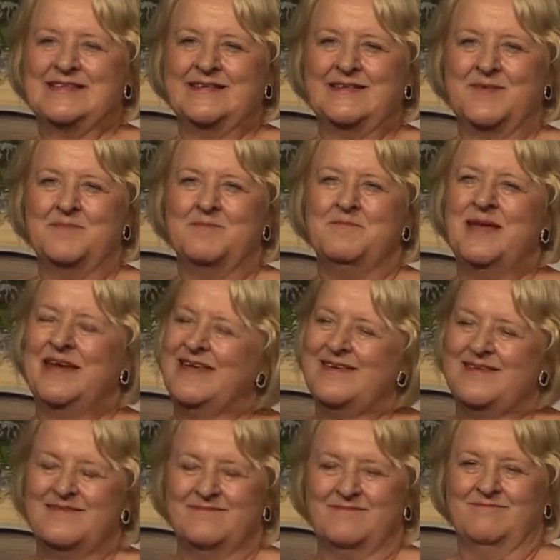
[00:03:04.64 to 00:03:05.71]

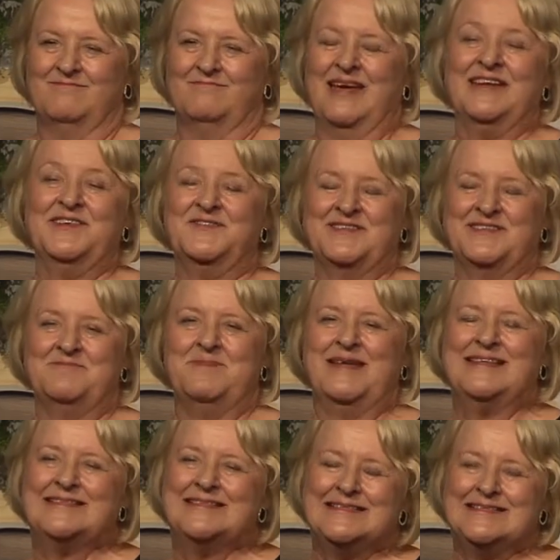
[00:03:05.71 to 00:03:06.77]
many magnificent
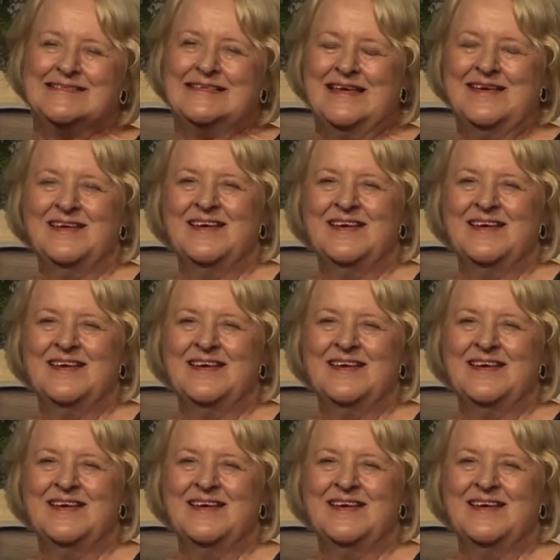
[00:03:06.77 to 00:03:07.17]
mentors,